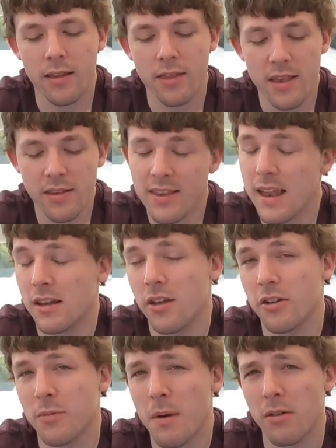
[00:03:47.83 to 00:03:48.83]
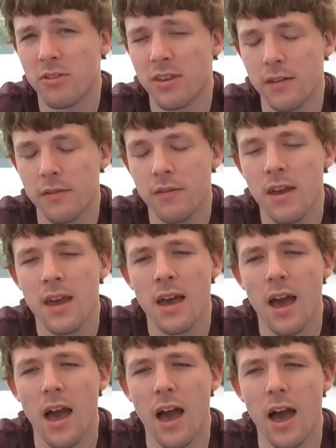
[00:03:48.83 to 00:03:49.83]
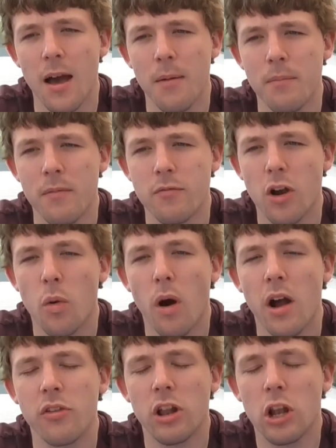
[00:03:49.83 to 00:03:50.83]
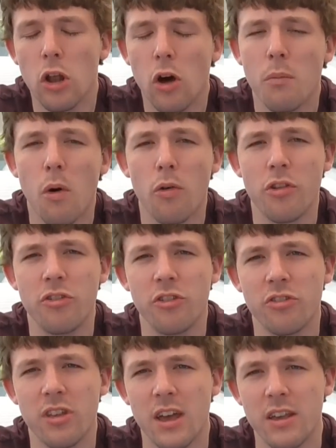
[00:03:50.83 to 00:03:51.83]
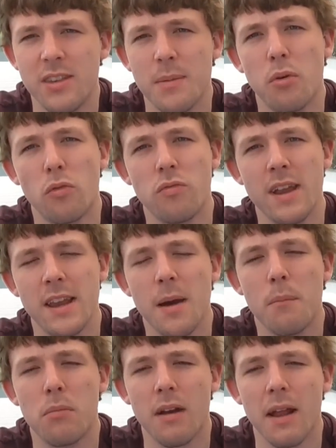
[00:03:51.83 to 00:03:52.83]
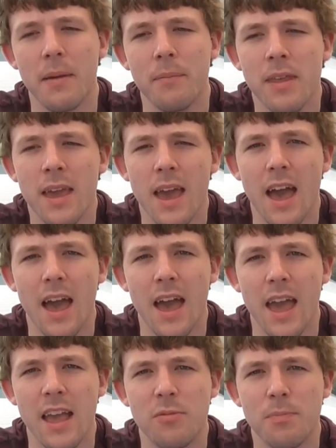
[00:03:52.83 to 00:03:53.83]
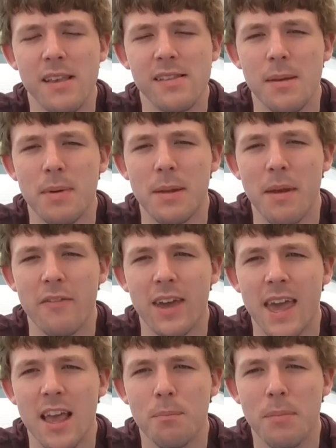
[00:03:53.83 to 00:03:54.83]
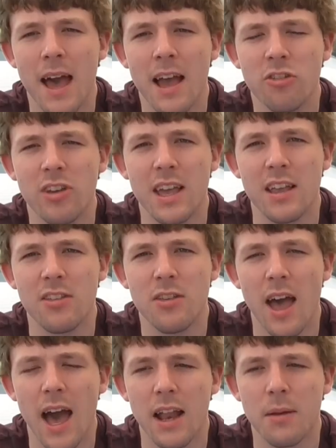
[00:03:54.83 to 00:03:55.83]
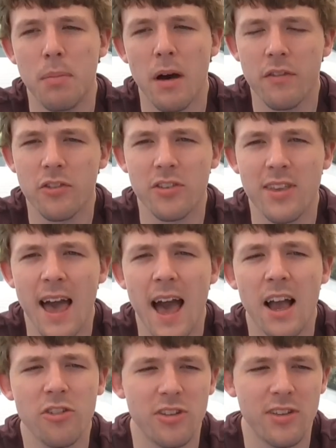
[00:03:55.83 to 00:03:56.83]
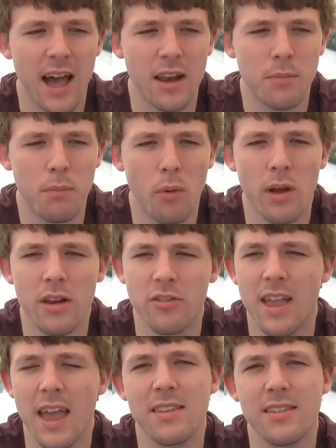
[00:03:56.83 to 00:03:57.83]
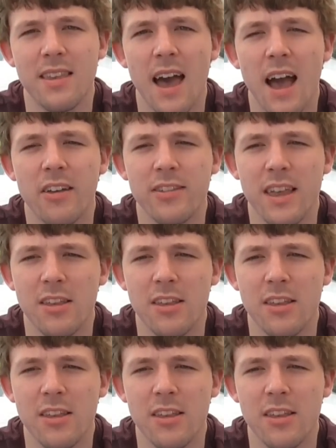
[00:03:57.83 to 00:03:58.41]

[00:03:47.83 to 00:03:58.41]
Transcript: This said locomotive requires a lot more than just a simple renumbering. It's basically been a bit of a kit bash. It's had buffers attached. It's had boiler stays attached.